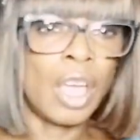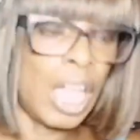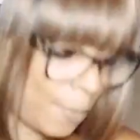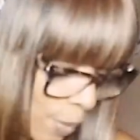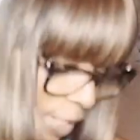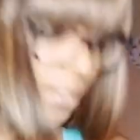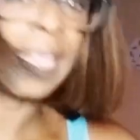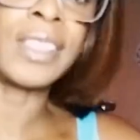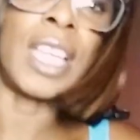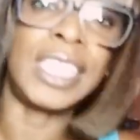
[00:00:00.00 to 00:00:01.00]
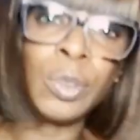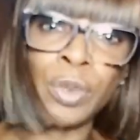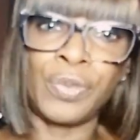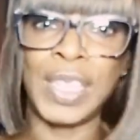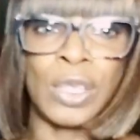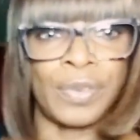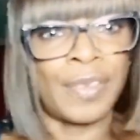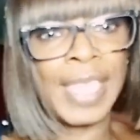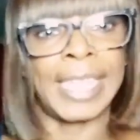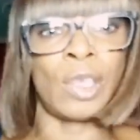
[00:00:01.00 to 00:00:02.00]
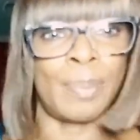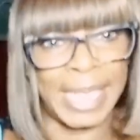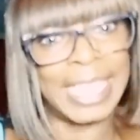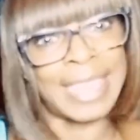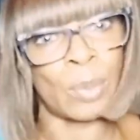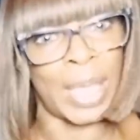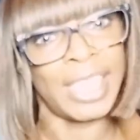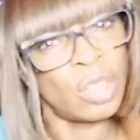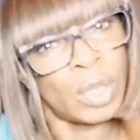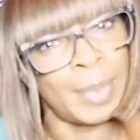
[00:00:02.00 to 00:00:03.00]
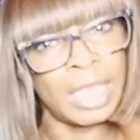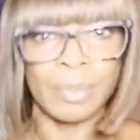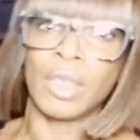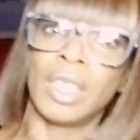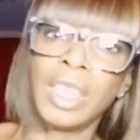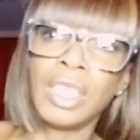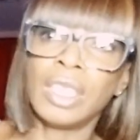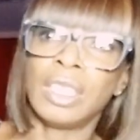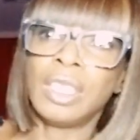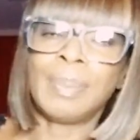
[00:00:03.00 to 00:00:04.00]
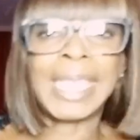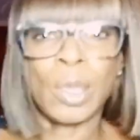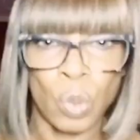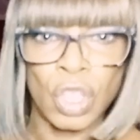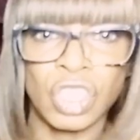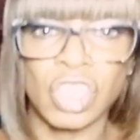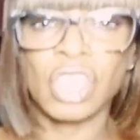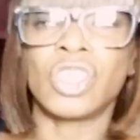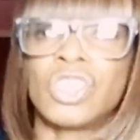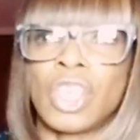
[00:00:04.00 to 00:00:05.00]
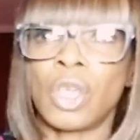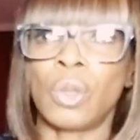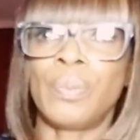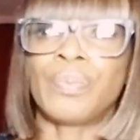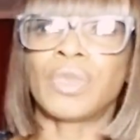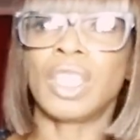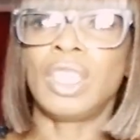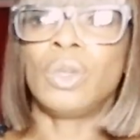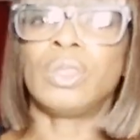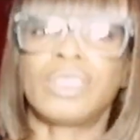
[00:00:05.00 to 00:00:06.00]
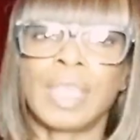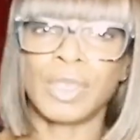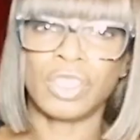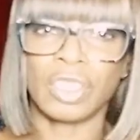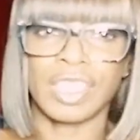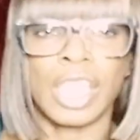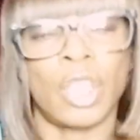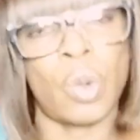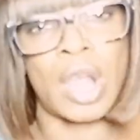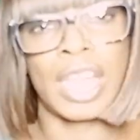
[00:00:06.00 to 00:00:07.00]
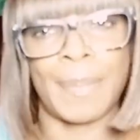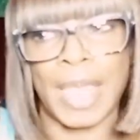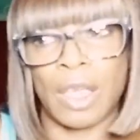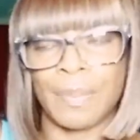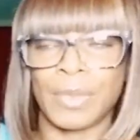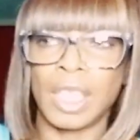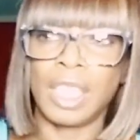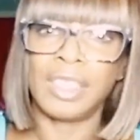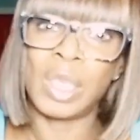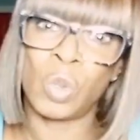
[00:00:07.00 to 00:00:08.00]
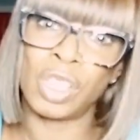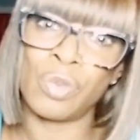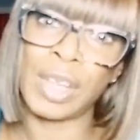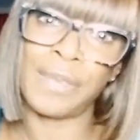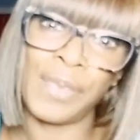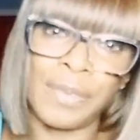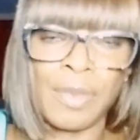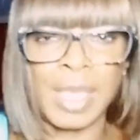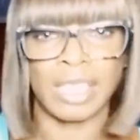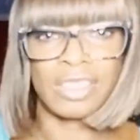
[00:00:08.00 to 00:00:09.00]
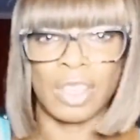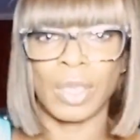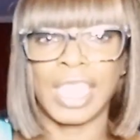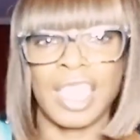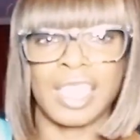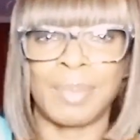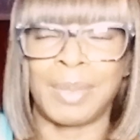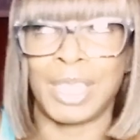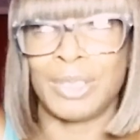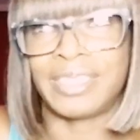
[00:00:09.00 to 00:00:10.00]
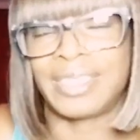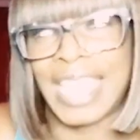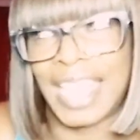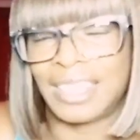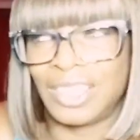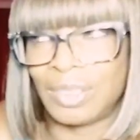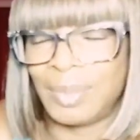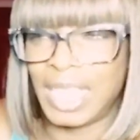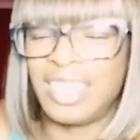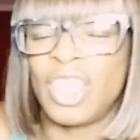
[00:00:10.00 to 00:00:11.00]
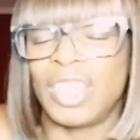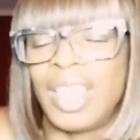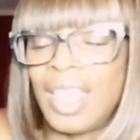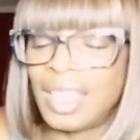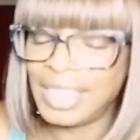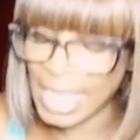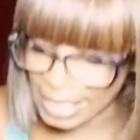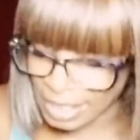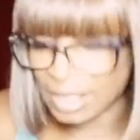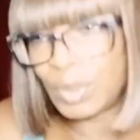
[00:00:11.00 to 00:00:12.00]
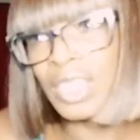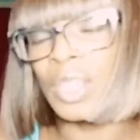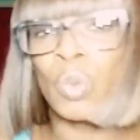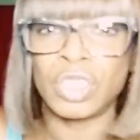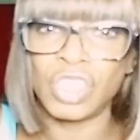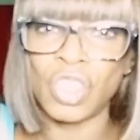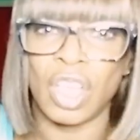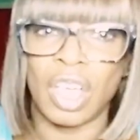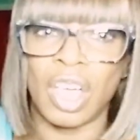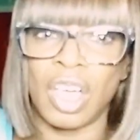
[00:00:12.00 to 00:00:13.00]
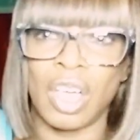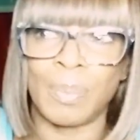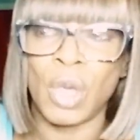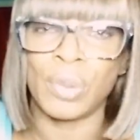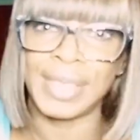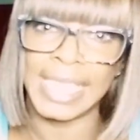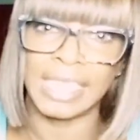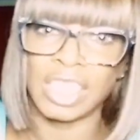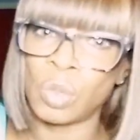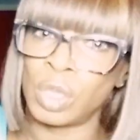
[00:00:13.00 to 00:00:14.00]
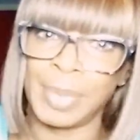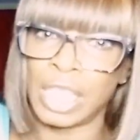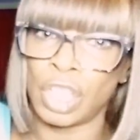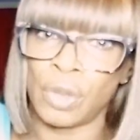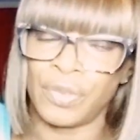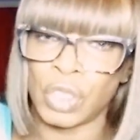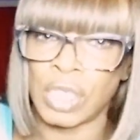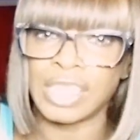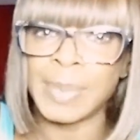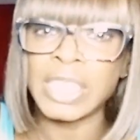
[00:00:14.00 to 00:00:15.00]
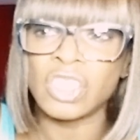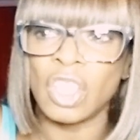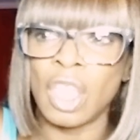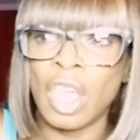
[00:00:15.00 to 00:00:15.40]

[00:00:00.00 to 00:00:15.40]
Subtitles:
hyperness and anxiety will feed off of it, and it will make it that way, you know what I mean? Make it worse. So some of the dogs I inquired about, they weren't a right fit for me, so it kind of made me a little sad, you know what I mean? No, yeah, because I wanted to, my whole thing is I don't want to be alone for Christmas.